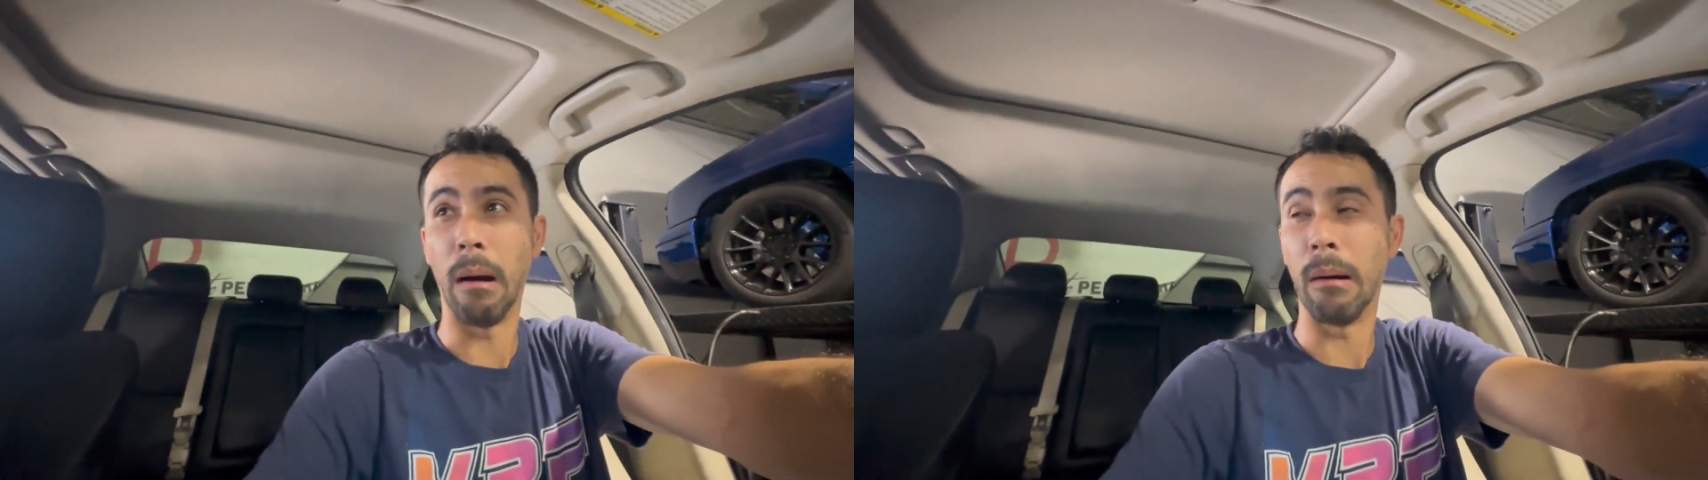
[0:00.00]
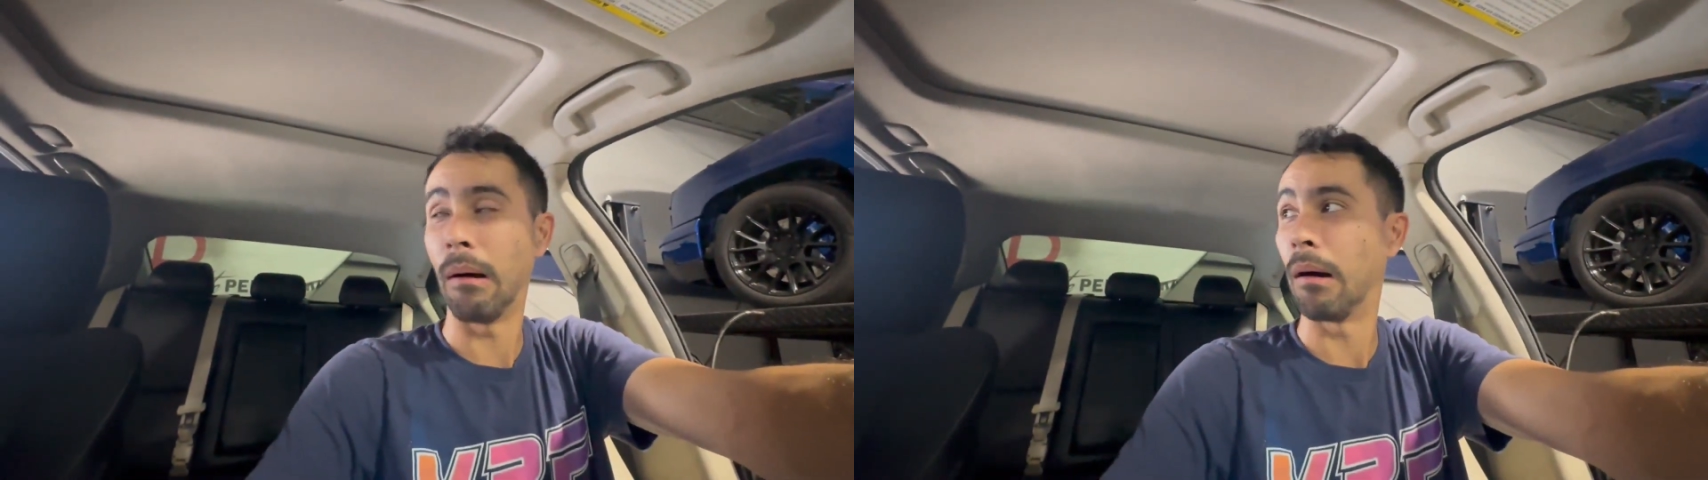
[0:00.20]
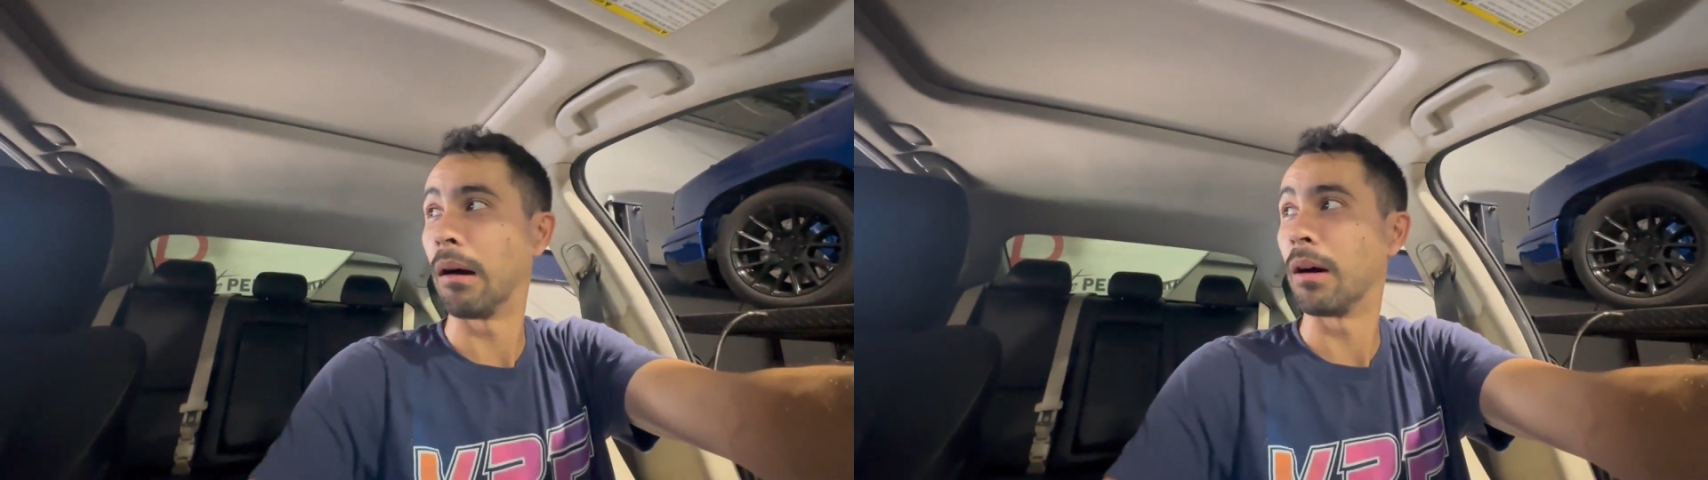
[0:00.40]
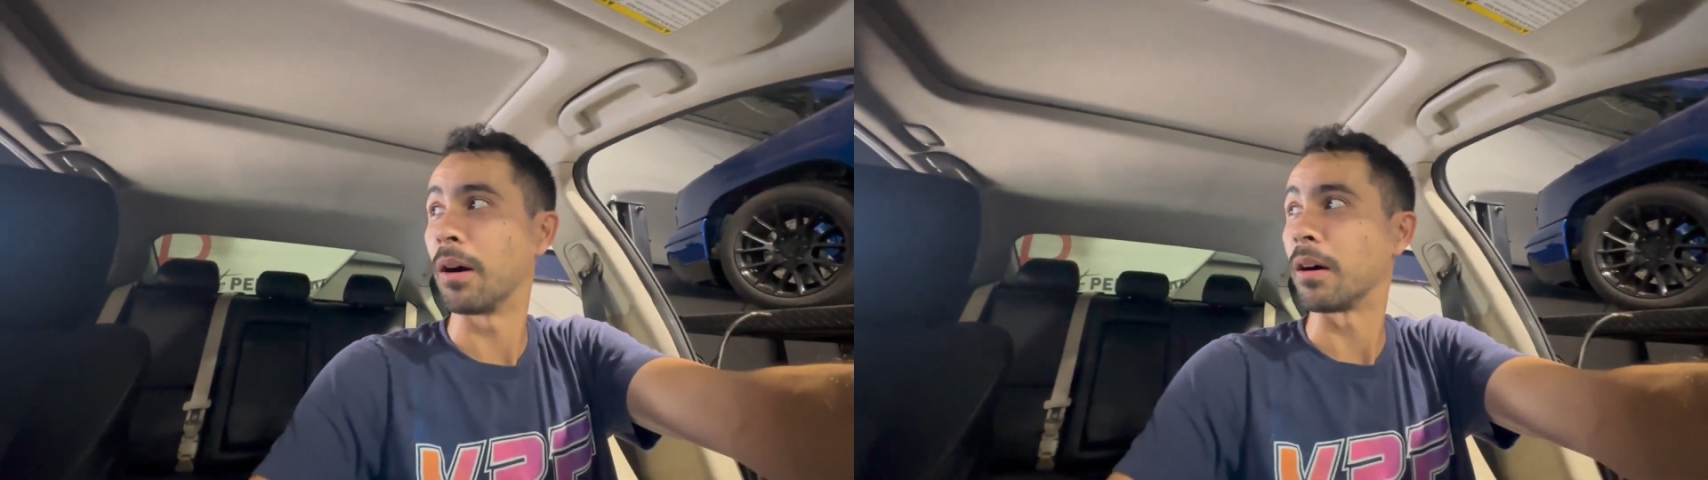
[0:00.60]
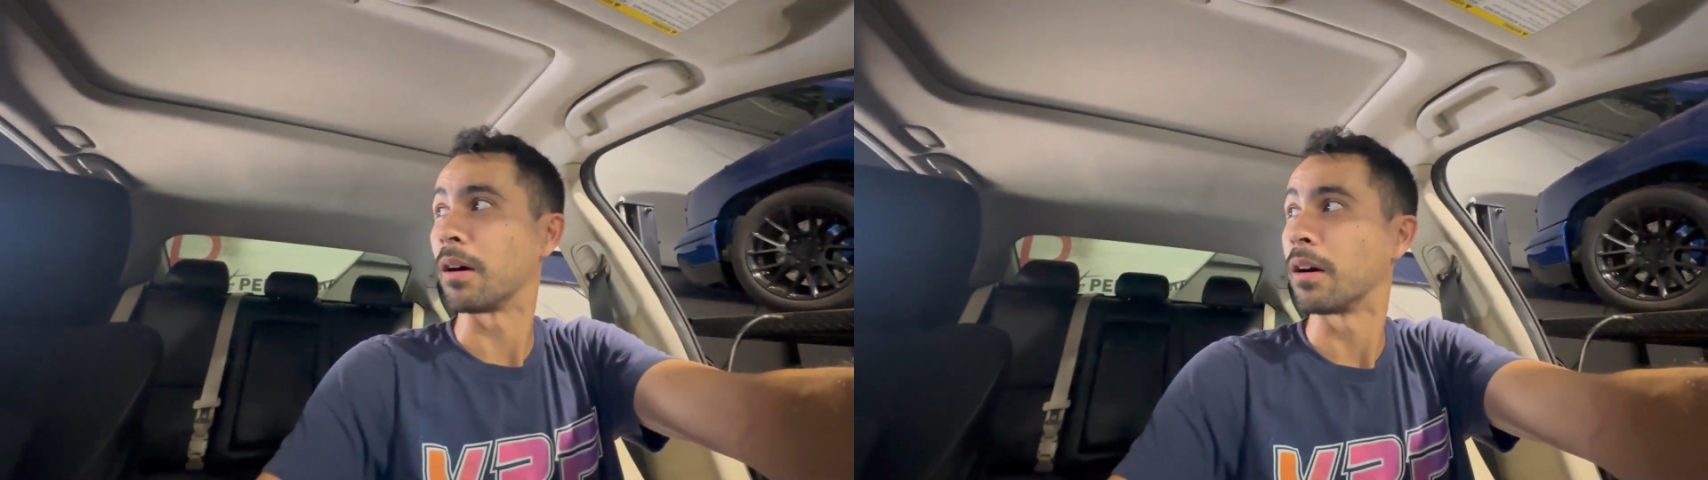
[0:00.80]

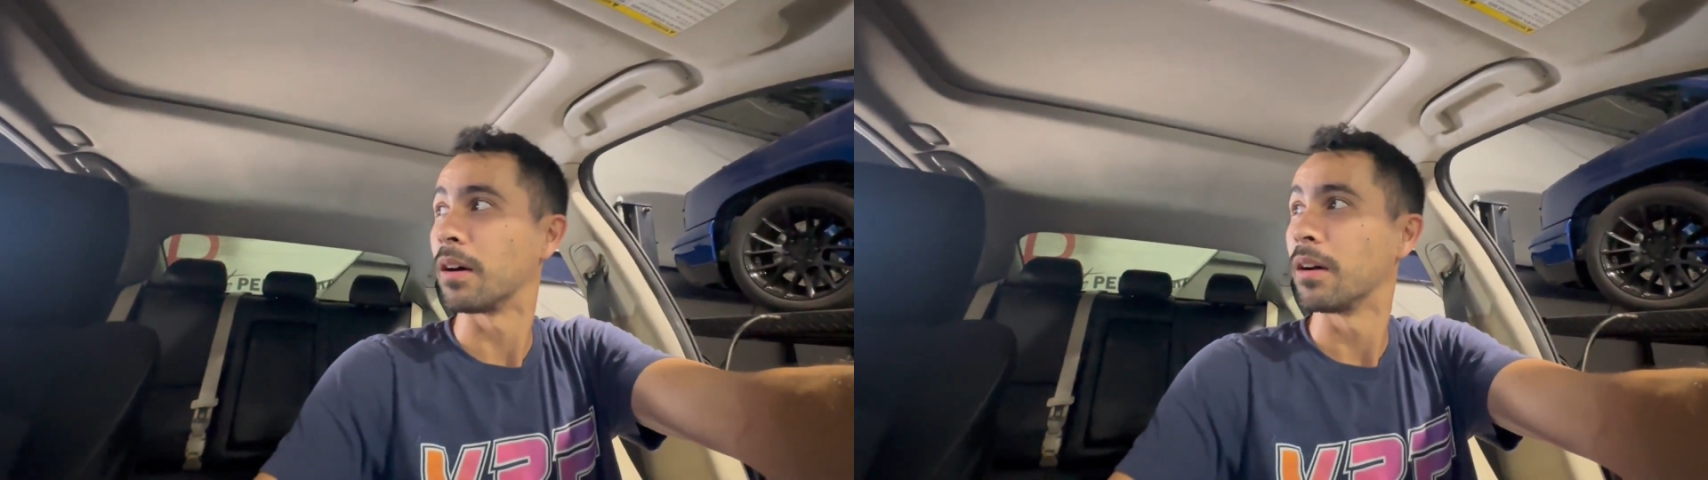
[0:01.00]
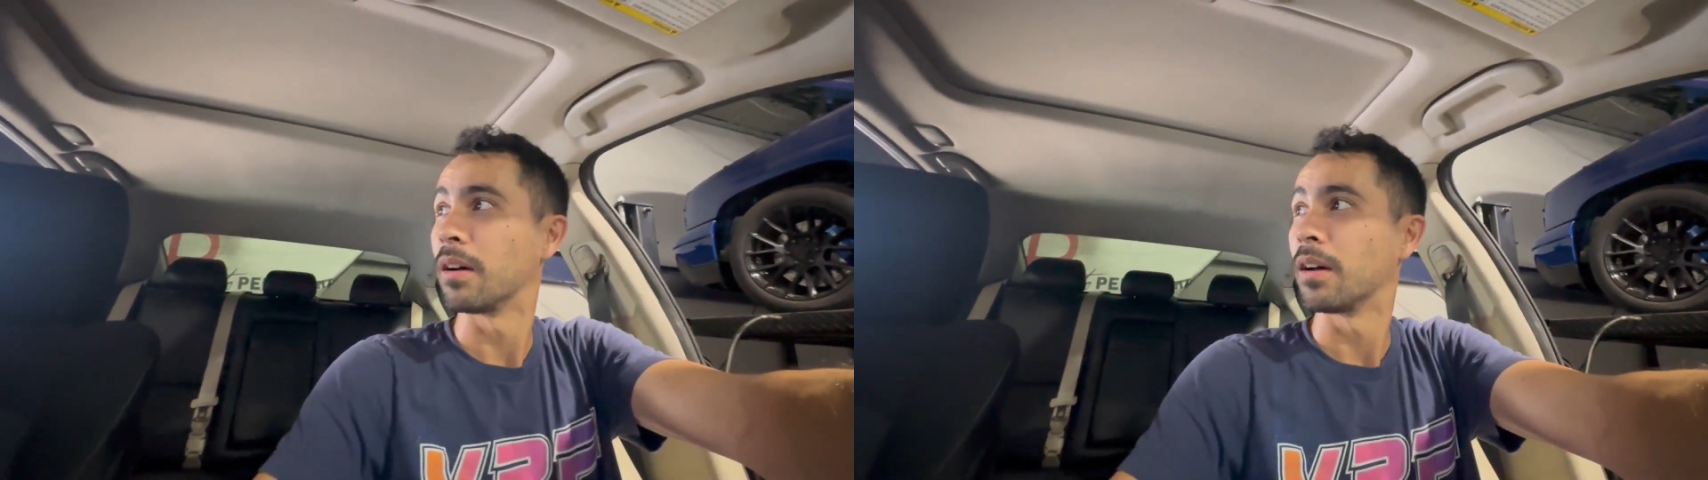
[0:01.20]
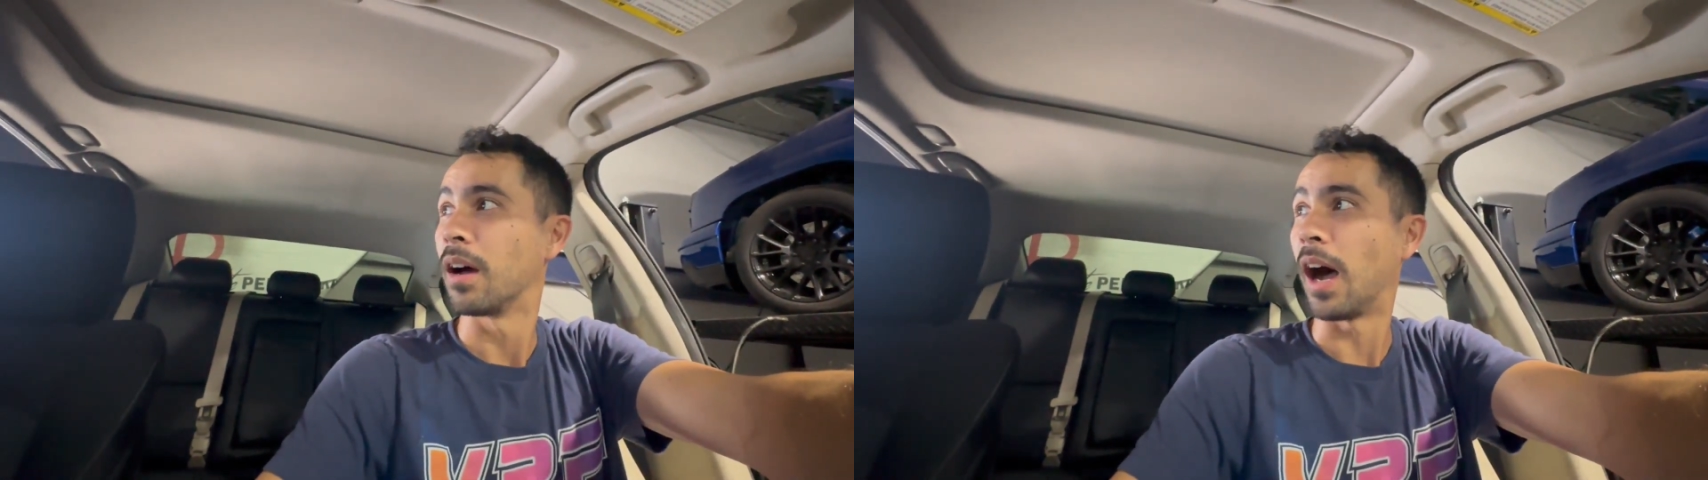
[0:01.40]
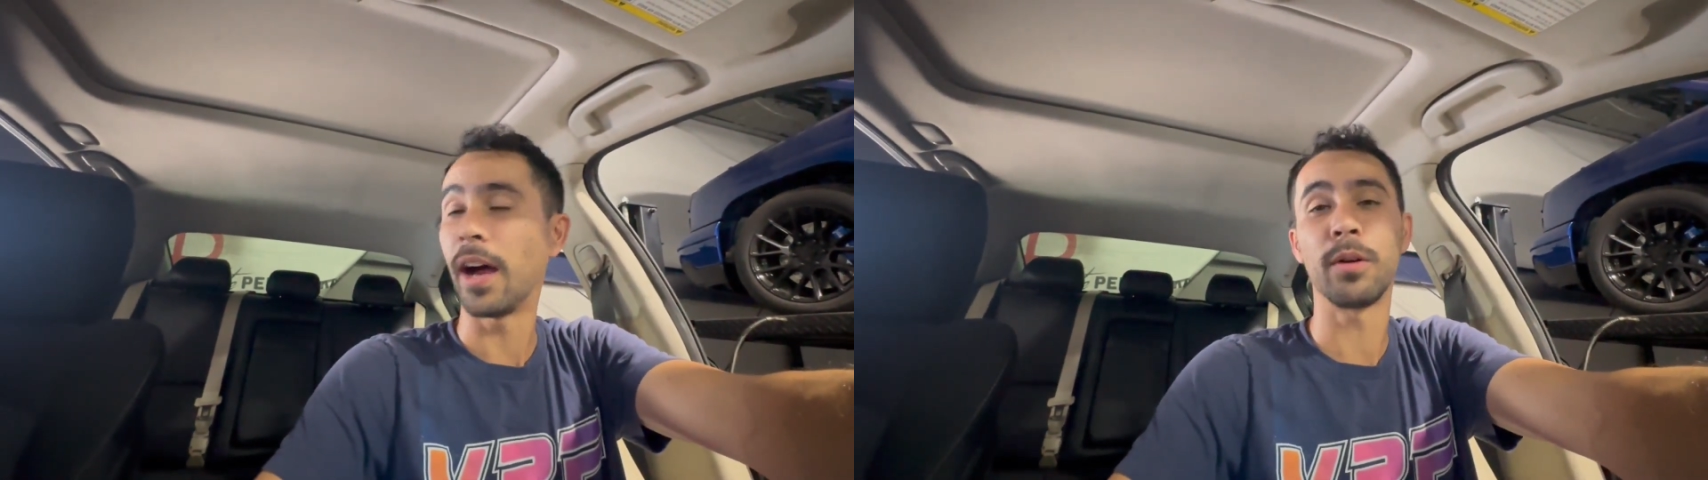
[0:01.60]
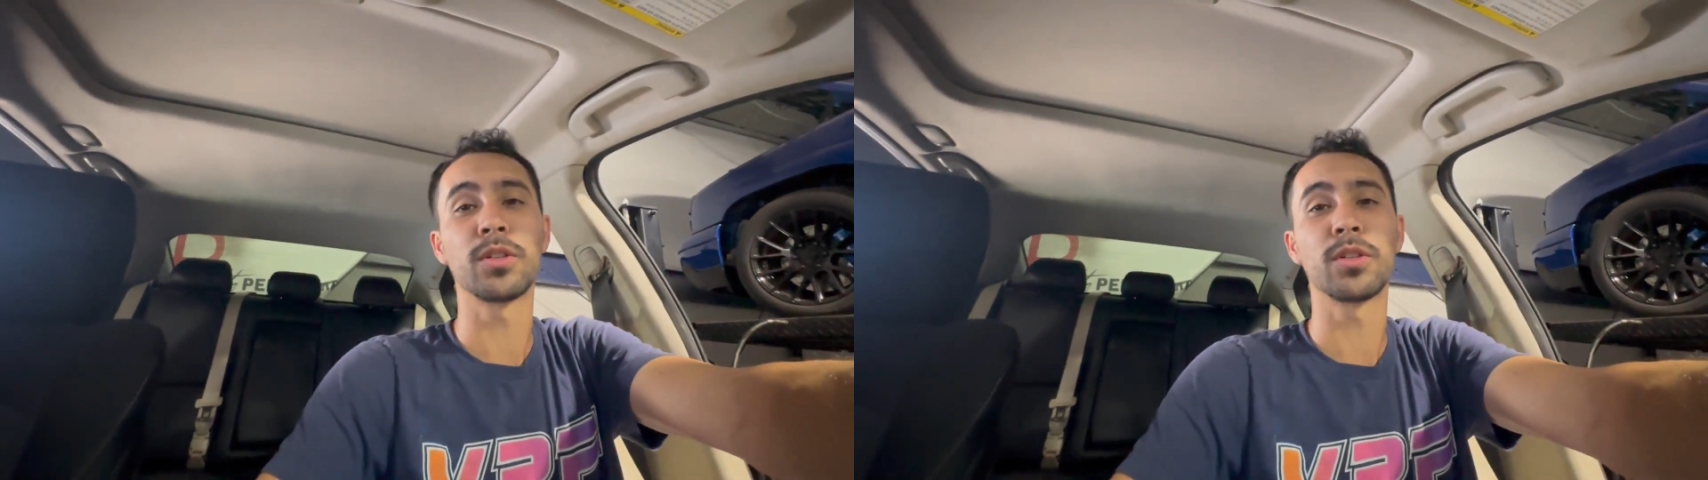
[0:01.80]
Oh, I